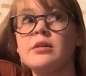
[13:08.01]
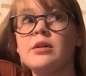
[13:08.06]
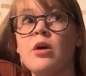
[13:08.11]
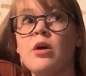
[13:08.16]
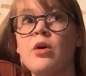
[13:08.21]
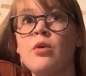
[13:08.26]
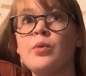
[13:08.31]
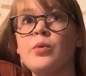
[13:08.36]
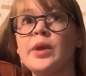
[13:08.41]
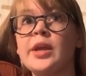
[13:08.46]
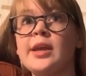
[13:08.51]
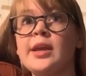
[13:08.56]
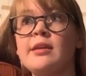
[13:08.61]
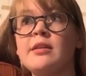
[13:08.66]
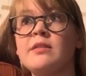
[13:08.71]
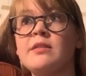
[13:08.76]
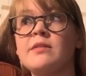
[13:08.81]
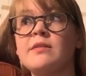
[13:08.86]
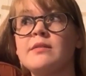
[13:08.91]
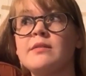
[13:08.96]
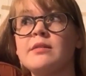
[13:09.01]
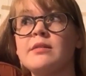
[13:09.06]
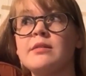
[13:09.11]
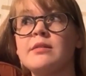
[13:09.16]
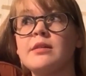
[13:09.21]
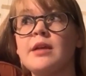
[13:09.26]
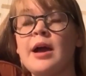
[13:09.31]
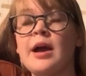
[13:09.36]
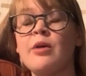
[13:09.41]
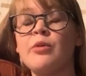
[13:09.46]
always
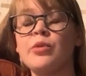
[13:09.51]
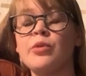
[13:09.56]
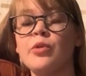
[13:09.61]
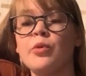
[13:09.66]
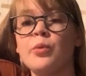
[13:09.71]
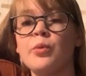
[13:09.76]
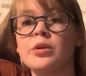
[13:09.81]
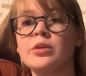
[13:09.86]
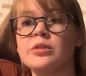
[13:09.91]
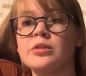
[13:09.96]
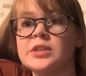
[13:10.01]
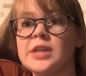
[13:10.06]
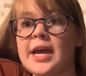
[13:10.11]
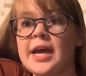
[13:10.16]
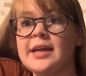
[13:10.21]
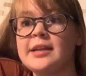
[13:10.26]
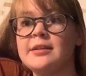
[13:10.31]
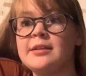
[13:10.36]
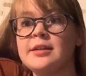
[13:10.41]
out in the world yet,